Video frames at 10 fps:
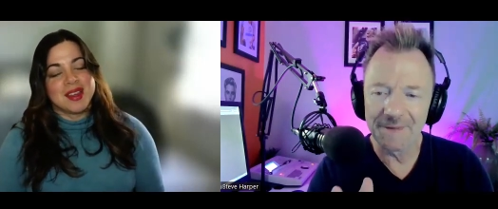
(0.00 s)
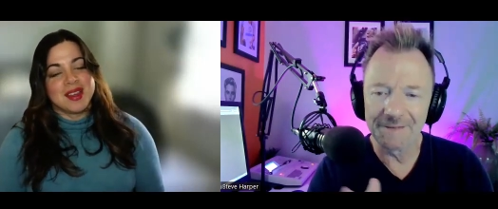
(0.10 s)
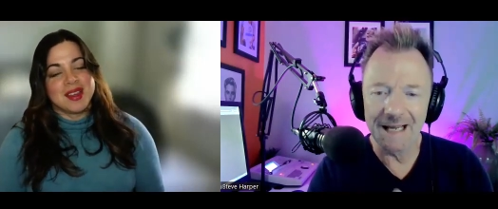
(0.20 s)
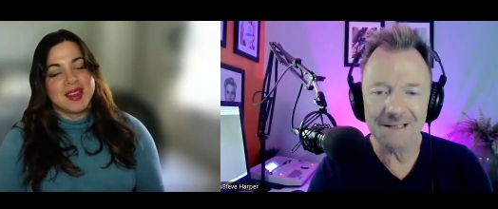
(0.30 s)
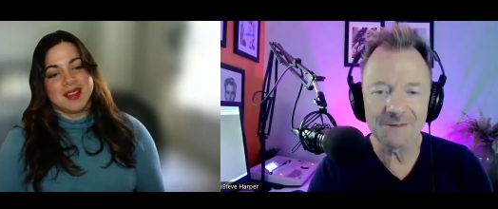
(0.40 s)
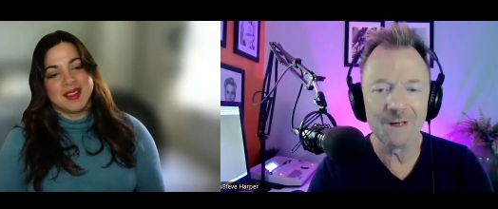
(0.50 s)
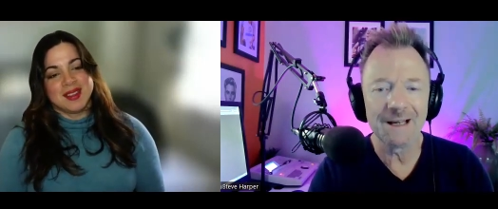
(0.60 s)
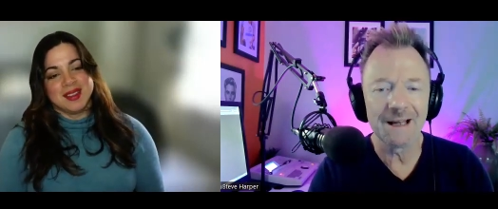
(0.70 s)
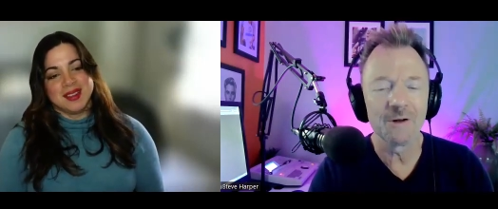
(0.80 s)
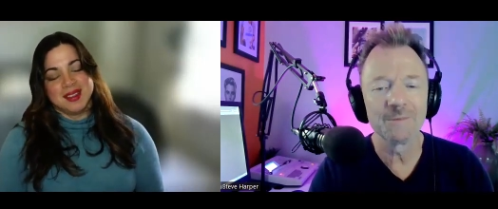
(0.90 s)
Speaker 1: Last week,
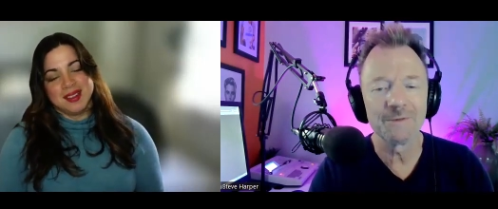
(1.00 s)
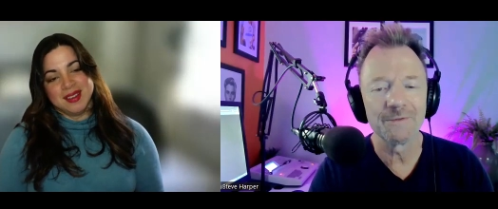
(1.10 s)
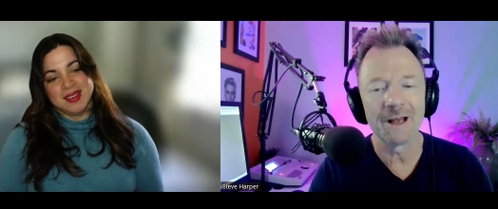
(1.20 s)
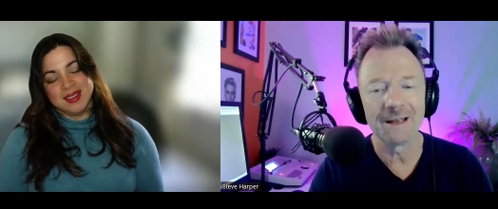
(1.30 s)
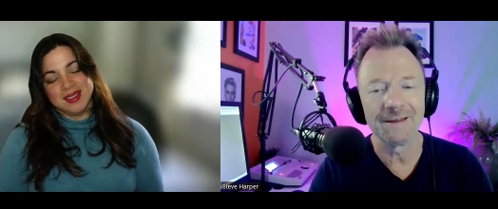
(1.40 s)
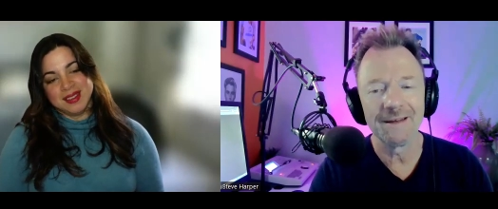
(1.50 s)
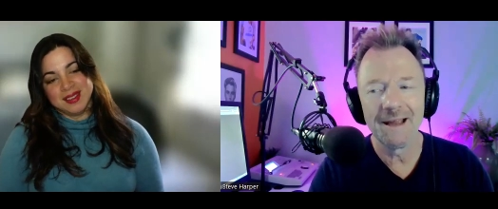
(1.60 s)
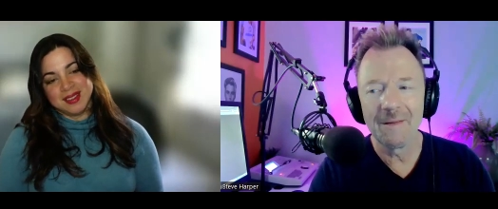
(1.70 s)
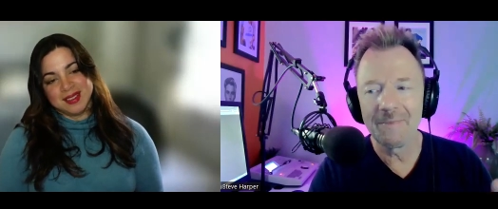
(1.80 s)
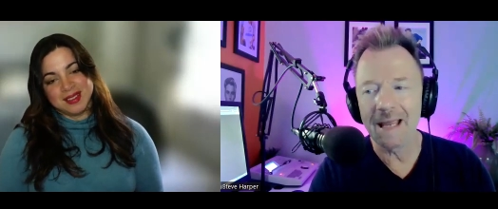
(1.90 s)
I helped a friend
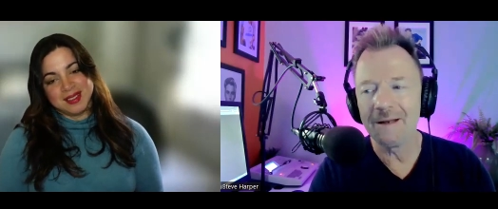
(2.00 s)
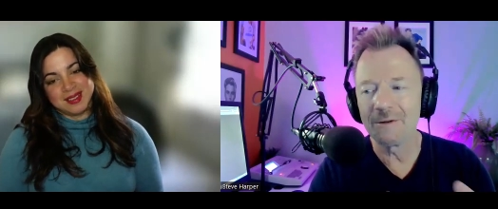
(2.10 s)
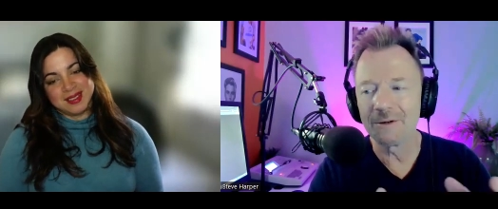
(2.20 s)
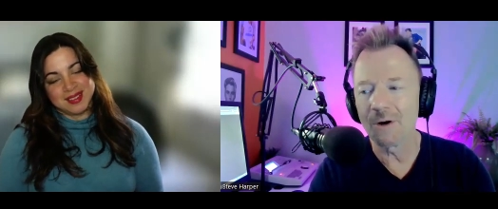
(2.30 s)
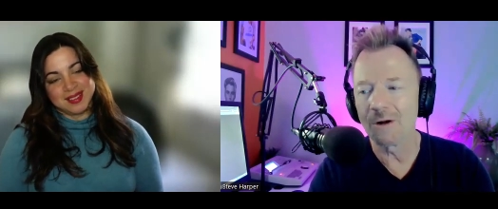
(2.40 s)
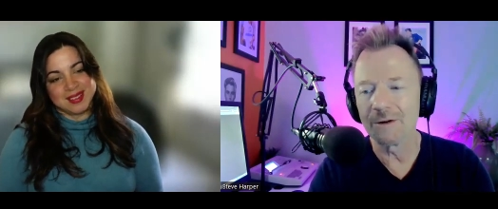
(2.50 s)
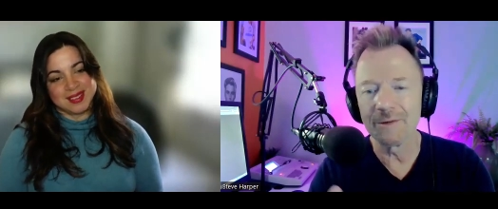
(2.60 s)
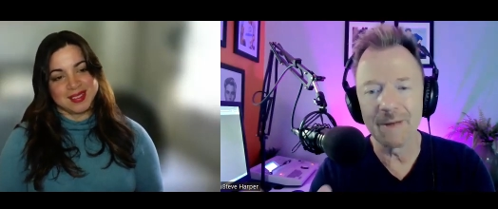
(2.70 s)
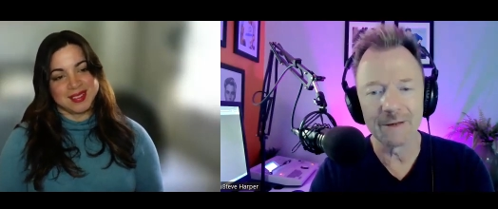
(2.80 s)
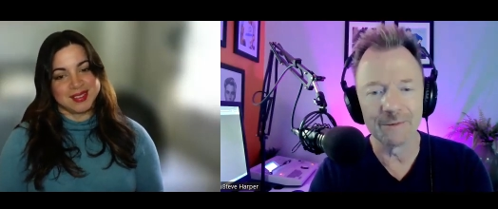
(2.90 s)
paint her daughter's
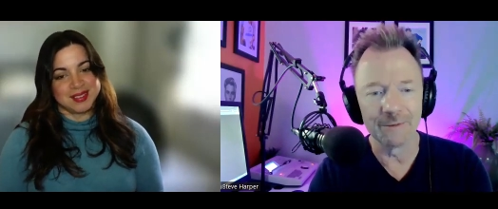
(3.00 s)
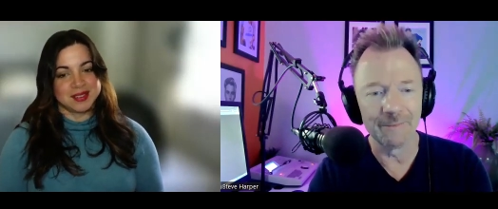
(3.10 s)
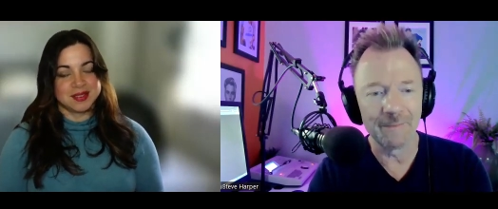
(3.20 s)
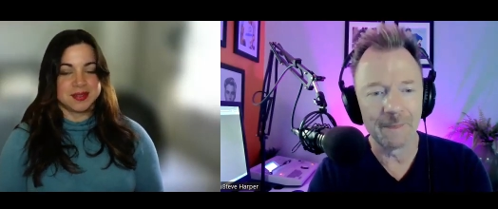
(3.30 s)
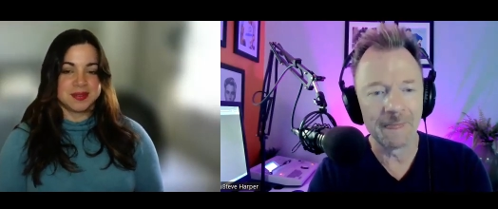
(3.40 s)
bedroom.